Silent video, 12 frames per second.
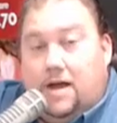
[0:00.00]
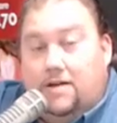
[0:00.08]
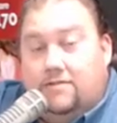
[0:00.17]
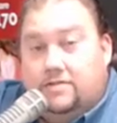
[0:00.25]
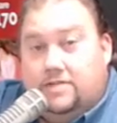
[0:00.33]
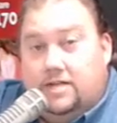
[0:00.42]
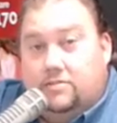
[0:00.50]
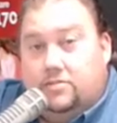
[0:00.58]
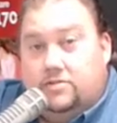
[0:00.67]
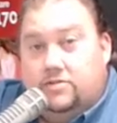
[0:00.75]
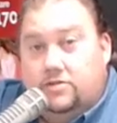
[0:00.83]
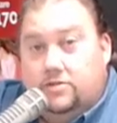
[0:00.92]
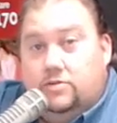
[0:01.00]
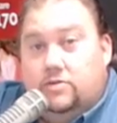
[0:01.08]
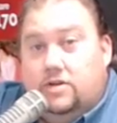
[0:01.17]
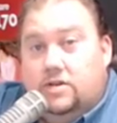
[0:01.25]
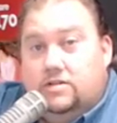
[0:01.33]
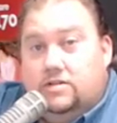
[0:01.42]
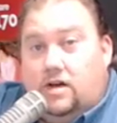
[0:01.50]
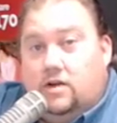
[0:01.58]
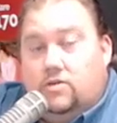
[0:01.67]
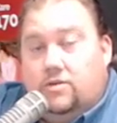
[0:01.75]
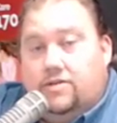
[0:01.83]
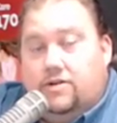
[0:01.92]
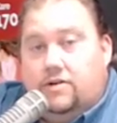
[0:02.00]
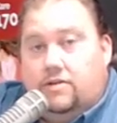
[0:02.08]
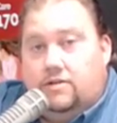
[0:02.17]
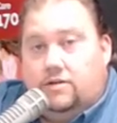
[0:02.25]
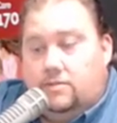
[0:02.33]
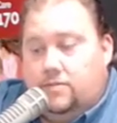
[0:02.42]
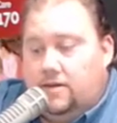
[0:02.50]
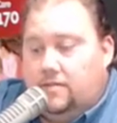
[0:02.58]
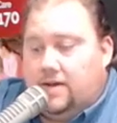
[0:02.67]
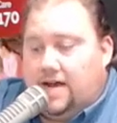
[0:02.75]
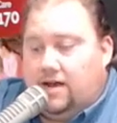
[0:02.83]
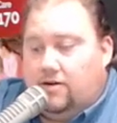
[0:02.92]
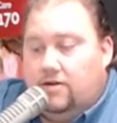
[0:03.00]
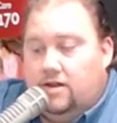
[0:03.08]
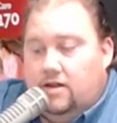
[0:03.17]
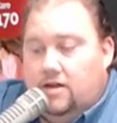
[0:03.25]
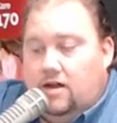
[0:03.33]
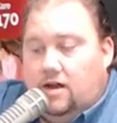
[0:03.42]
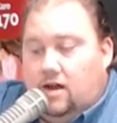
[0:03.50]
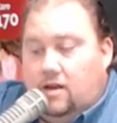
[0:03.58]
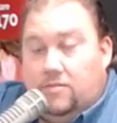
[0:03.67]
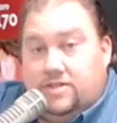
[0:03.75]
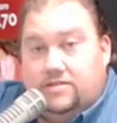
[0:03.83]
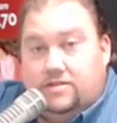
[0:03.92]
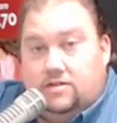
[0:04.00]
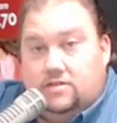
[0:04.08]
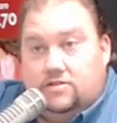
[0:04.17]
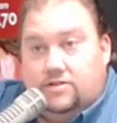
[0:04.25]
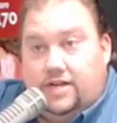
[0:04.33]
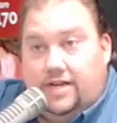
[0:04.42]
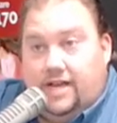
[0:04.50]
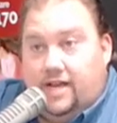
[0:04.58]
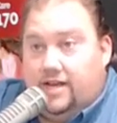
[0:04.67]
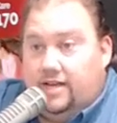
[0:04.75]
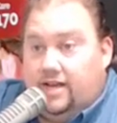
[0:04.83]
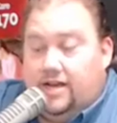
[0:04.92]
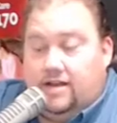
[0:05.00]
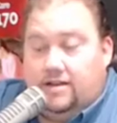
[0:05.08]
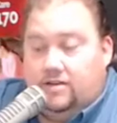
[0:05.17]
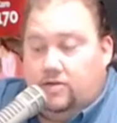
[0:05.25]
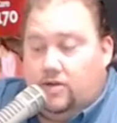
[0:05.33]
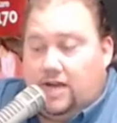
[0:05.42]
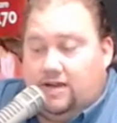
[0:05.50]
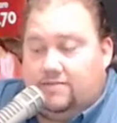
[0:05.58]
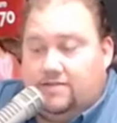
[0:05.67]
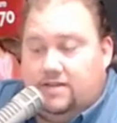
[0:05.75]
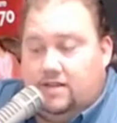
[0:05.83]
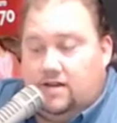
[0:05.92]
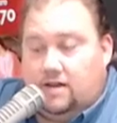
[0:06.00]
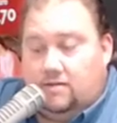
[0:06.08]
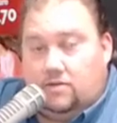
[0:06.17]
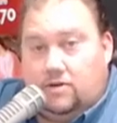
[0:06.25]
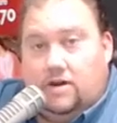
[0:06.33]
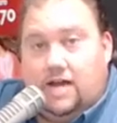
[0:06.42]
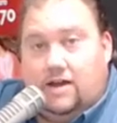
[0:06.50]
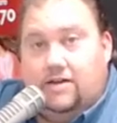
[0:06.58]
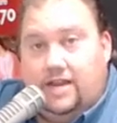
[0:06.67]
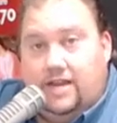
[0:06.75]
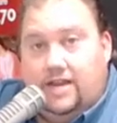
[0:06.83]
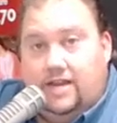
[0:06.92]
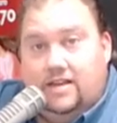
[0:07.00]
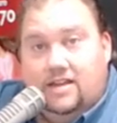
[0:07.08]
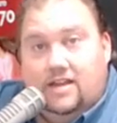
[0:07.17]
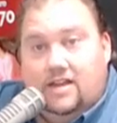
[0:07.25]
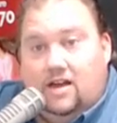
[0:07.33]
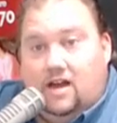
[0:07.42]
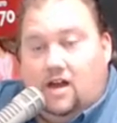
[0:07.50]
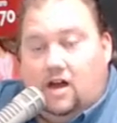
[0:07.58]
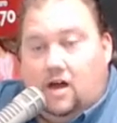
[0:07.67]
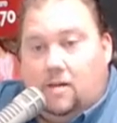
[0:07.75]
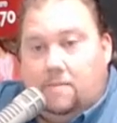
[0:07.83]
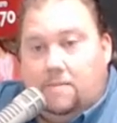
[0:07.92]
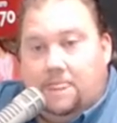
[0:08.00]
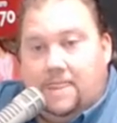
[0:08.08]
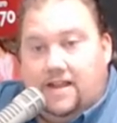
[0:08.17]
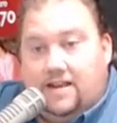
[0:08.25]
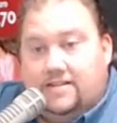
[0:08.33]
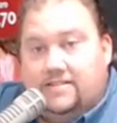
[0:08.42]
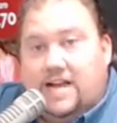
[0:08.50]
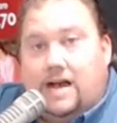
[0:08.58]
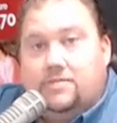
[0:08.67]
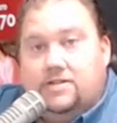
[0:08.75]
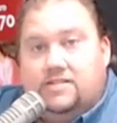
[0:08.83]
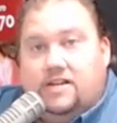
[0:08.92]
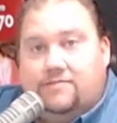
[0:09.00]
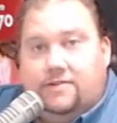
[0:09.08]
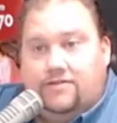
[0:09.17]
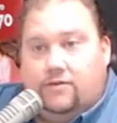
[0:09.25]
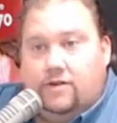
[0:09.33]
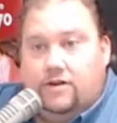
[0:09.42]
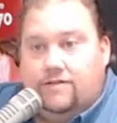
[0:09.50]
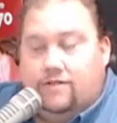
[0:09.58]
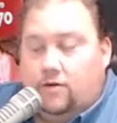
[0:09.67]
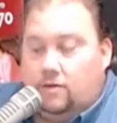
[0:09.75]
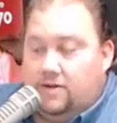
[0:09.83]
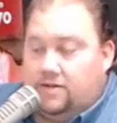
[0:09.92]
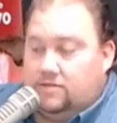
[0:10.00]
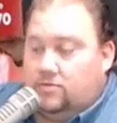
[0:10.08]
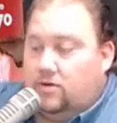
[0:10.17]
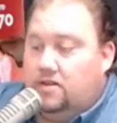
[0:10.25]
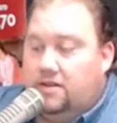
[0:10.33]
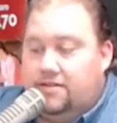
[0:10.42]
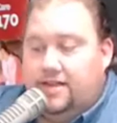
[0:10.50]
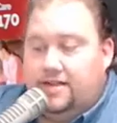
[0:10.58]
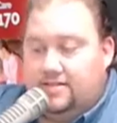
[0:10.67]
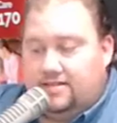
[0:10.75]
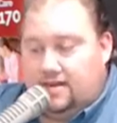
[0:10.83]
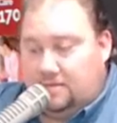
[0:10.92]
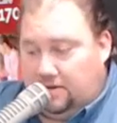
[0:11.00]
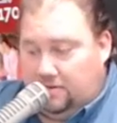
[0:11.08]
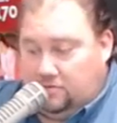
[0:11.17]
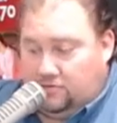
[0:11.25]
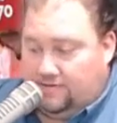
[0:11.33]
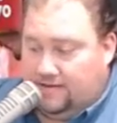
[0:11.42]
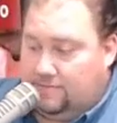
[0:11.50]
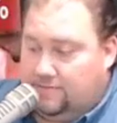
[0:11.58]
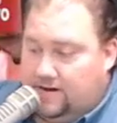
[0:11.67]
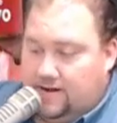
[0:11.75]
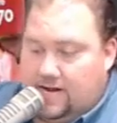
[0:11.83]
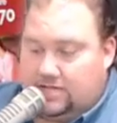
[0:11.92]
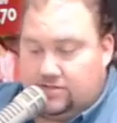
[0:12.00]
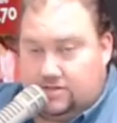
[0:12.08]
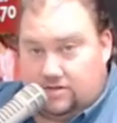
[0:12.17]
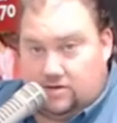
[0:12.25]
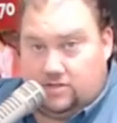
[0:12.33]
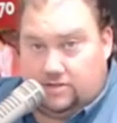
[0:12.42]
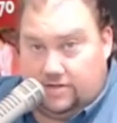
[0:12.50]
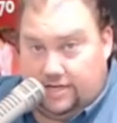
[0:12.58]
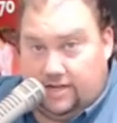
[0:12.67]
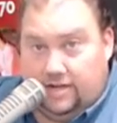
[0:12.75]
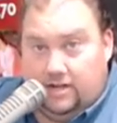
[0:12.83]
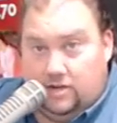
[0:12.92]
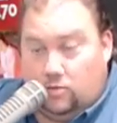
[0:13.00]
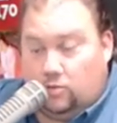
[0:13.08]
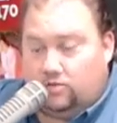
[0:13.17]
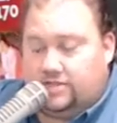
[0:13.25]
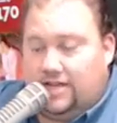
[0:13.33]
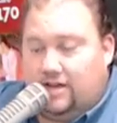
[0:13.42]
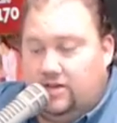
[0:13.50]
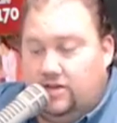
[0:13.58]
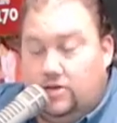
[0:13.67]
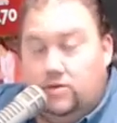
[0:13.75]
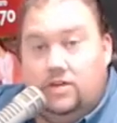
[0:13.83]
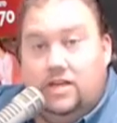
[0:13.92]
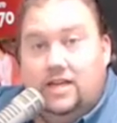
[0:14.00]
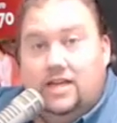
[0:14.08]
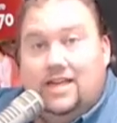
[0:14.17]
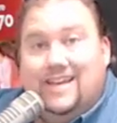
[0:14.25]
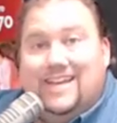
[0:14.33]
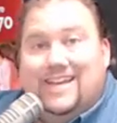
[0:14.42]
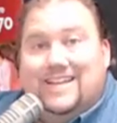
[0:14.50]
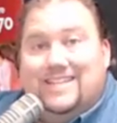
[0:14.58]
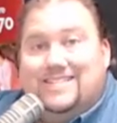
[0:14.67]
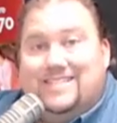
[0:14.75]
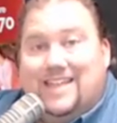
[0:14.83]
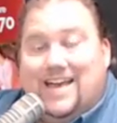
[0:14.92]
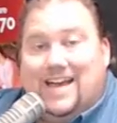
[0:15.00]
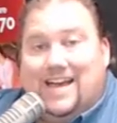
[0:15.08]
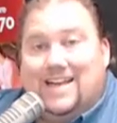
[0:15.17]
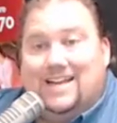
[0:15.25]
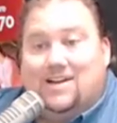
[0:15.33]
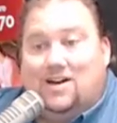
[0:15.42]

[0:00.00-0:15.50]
was able to talk with her a little bit about the surgery. And, yeah, you have to learn how to eat and stop yourself before you're full, because one of the things that people who have had bariatric surgery will tell you is that